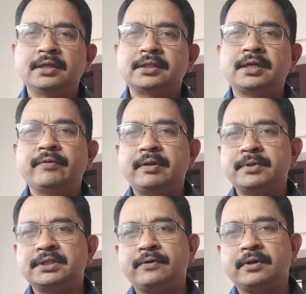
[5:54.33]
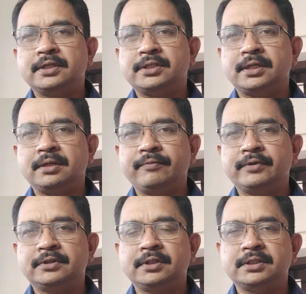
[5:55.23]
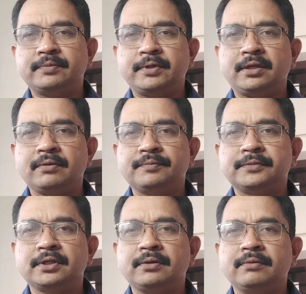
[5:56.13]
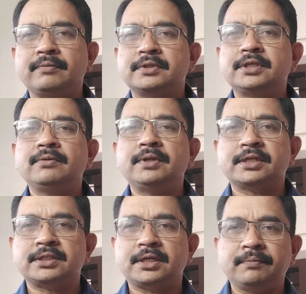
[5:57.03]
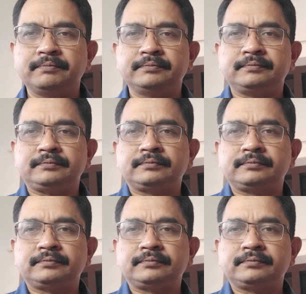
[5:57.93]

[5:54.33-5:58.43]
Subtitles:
Thank you very much for listening with this video. Thank you. See you next time.